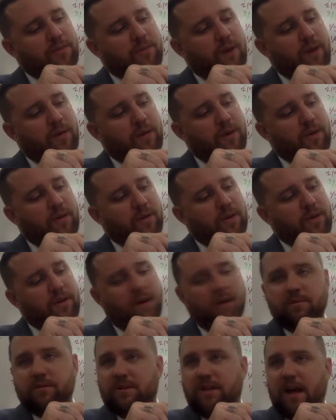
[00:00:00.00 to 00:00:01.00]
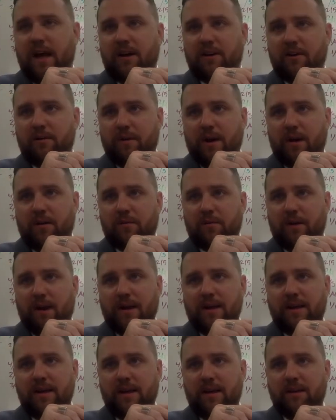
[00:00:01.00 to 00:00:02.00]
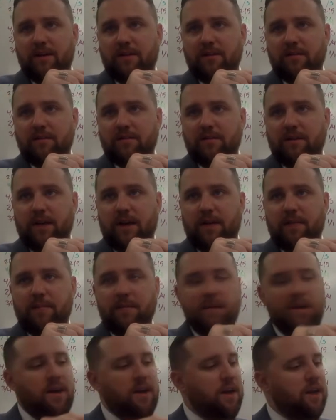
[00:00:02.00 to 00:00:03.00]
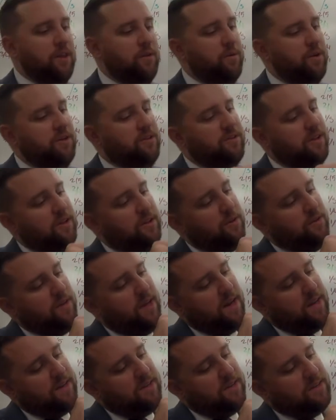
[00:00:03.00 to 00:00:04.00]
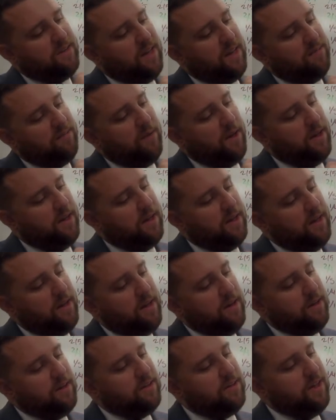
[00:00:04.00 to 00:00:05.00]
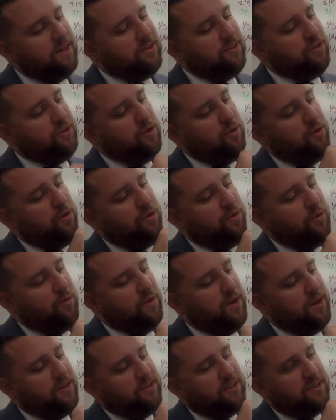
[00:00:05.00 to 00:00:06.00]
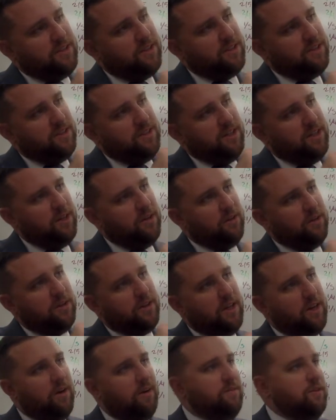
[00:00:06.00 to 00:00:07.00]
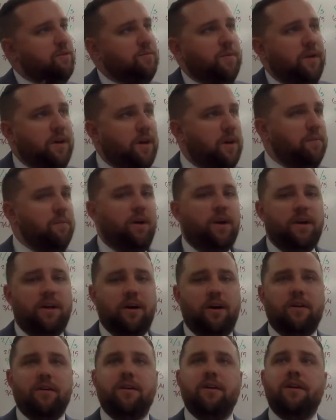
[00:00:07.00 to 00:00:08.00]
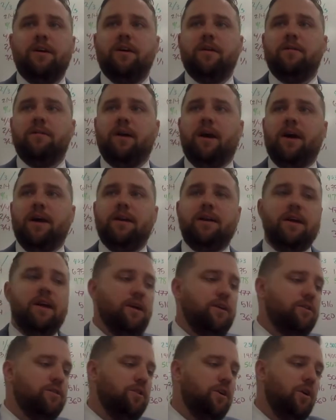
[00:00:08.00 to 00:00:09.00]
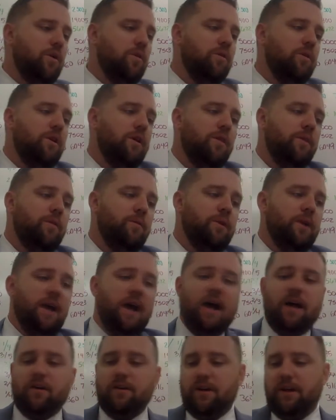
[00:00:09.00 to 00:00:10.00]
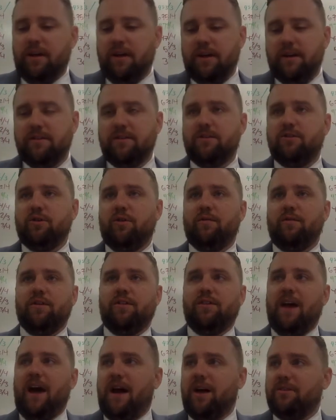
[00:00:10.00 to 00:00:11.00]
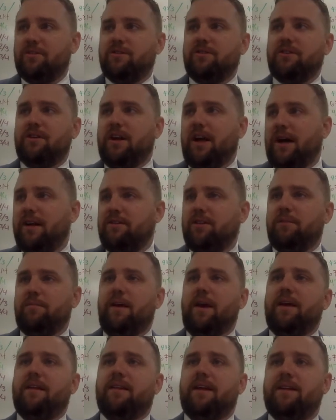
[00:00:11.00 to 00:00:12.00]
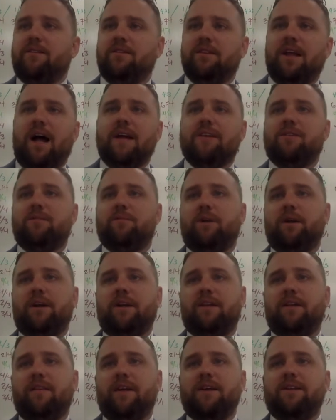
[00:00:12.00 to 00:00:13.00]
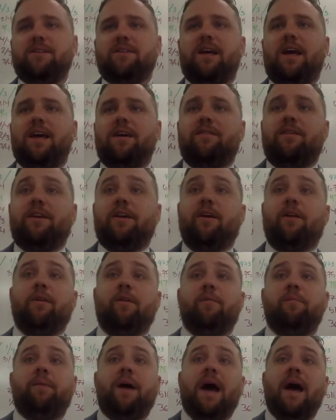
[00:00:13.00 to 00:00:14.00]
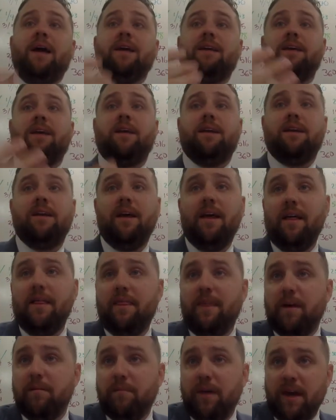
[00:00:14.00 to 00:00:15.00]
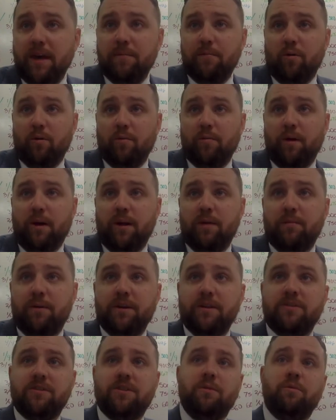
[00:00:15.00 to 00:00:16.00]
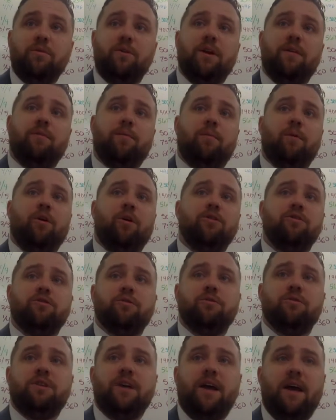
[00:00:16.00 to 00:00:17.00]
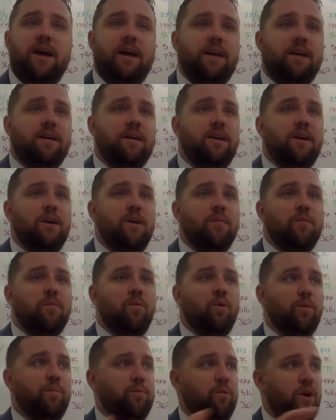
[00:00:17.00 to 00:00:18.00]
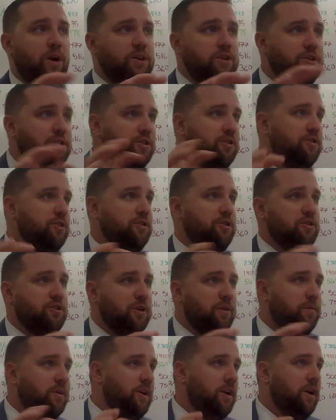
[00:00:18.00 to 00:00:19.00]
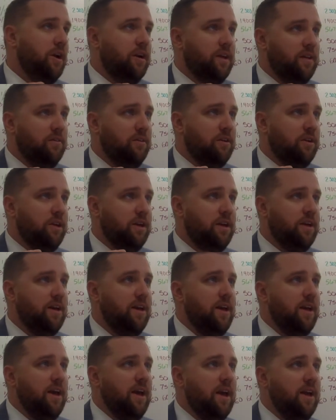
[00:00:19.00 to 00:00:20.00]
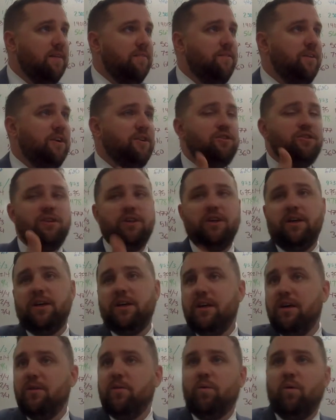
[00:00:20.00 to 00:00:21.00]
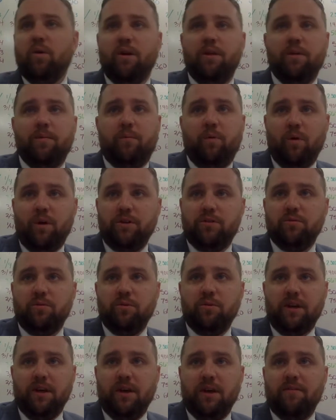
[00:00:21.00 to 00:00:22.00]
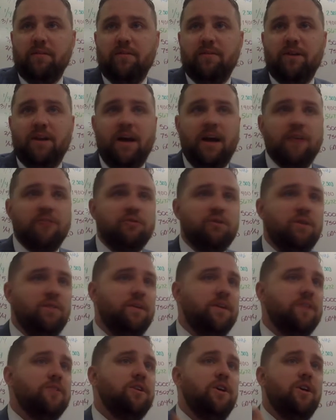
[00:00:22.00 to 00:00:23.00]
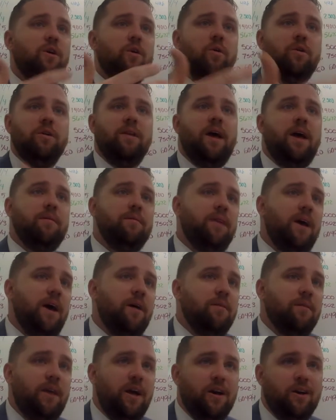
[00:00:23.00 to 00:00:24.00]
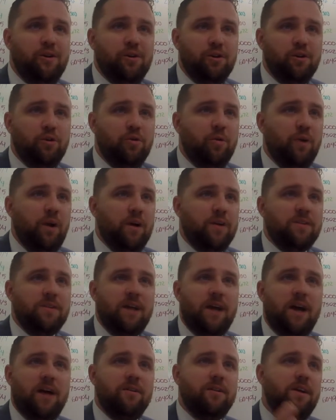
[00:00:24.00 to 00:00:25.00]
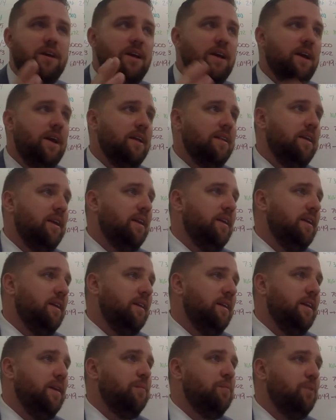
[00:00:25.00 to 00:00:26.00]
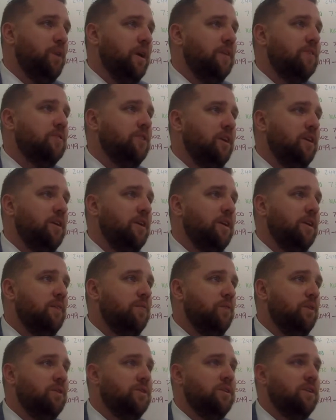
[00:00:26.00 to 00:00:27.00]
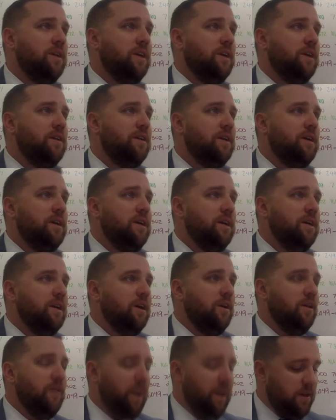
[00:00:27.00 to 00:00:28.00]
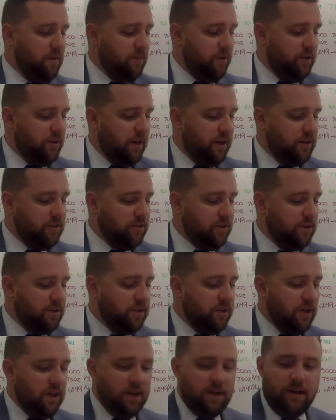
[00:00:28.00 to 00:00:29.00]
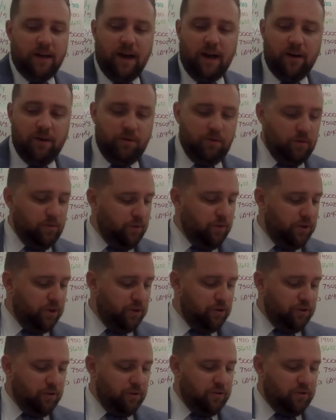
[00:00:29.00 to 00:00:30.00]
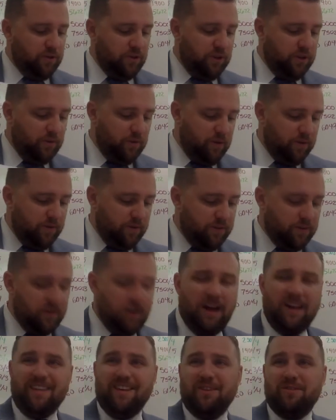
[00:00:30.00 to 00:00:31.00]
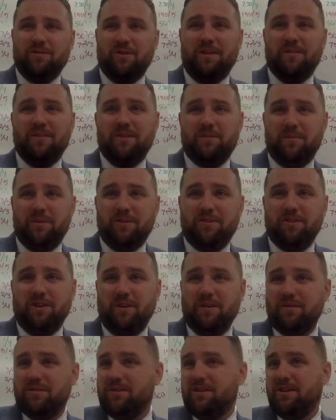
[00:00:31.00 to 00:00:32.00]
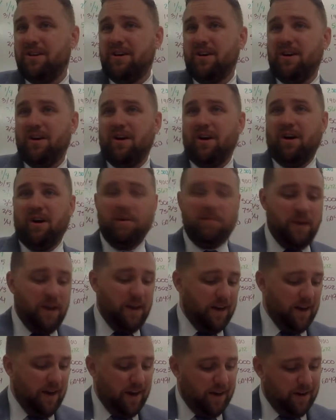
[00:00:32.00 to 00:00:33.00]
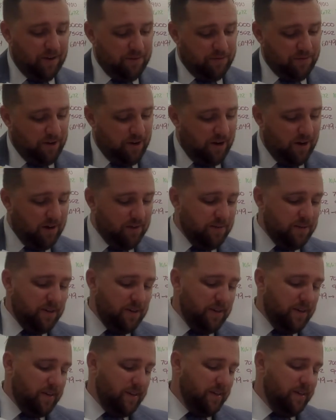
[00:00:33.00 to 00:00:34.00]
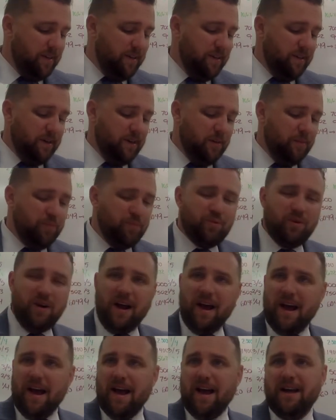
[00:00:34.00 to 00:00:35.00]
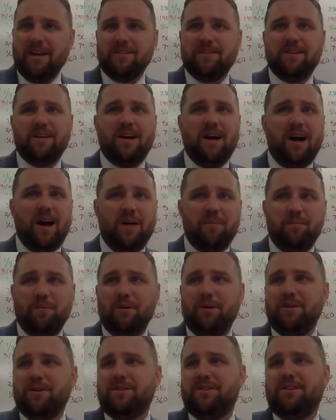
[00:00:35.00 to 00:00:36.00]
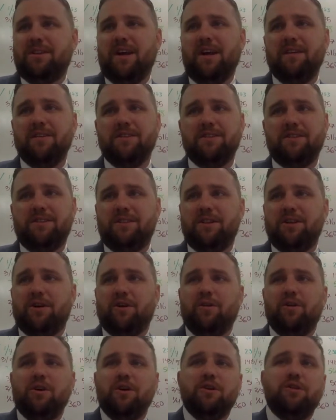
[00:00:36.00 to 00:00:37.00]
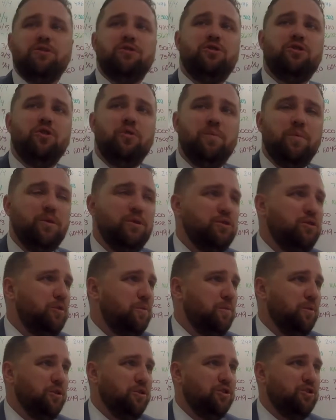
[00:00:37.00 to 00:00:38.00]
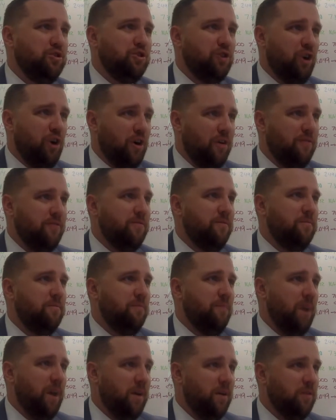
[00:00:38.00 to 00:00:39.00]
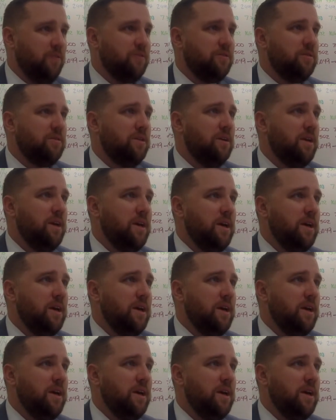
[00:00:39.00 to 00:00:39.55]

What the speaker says: probably only comes down to about right here, okay? And the reason they do that is to save money because that's 2 to 3 inches of steel that they don't have to spend any money on, right? So the reality is over thousands of knives they make, that's lots of money that they save, and on the back end, they make more money because, see, when you have a partial tang, more pressure is distributed unevenly, and eventually one of the points will give if it has rivets or that glue wears out and then it breaks on you. And once again, that could be dangerous. Now, when you do see the rivets, a lot of these rivets, Miss Jones, are made out of brass, copper, stainless steel, super, super soft metals.